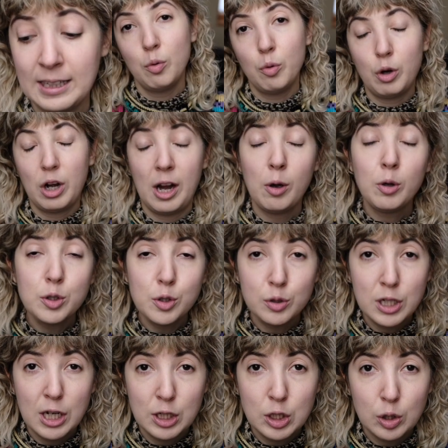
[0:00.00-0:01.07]
What I also
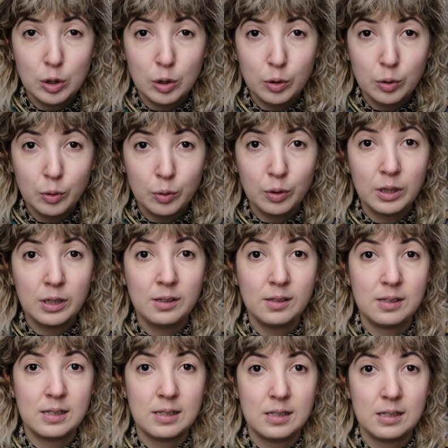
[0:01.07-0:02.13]
tend to do
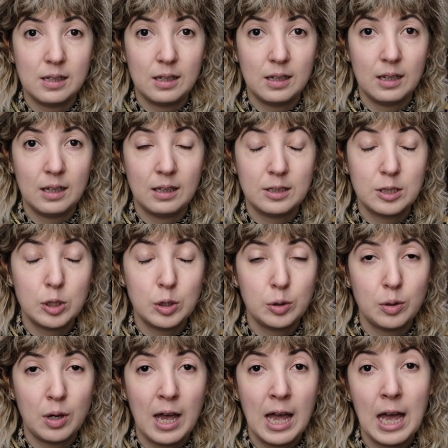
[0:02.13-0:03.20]
is to
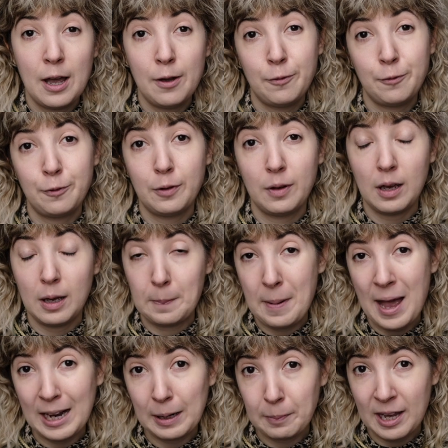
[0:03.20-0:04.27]
have a
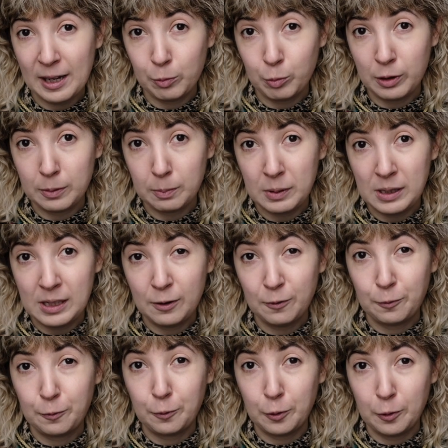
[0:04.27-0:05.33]
backpack with me
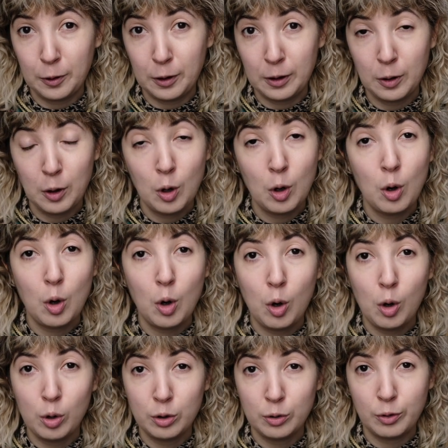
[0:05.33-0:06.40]
for
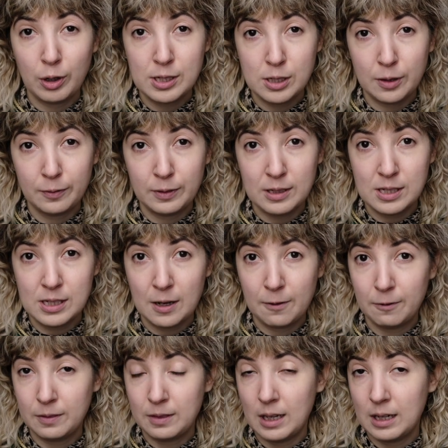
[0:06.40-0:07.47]
all the rest of the
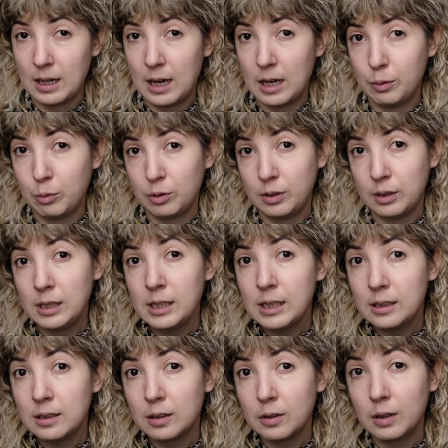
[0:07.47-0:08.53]
stuff that I will
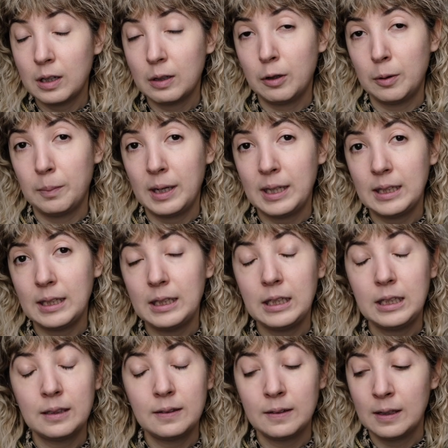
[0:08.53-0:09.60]
need or might need,
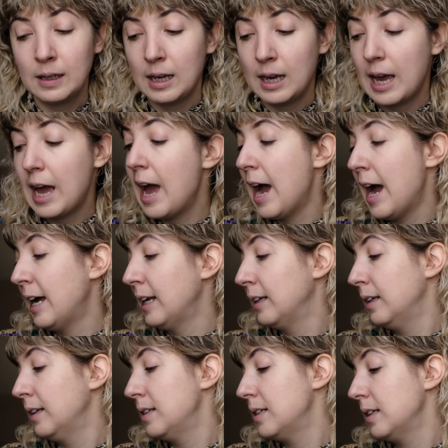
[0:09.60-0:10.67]

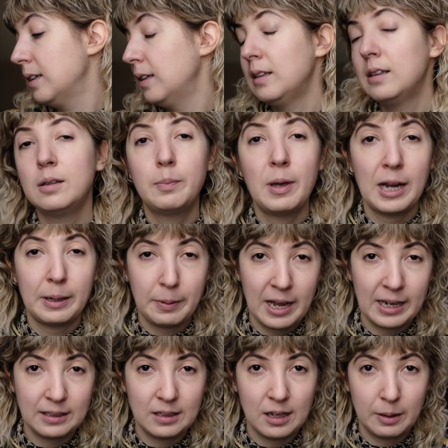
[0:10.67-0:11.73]
and the
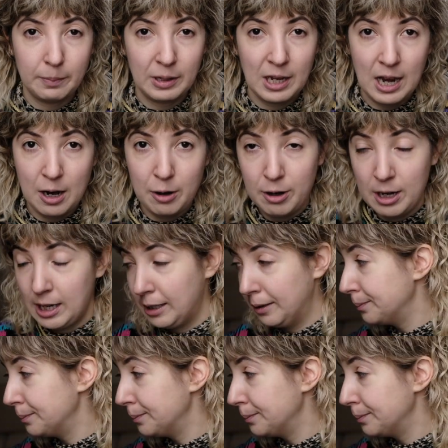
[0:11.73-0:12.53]
backpack that I'm carrying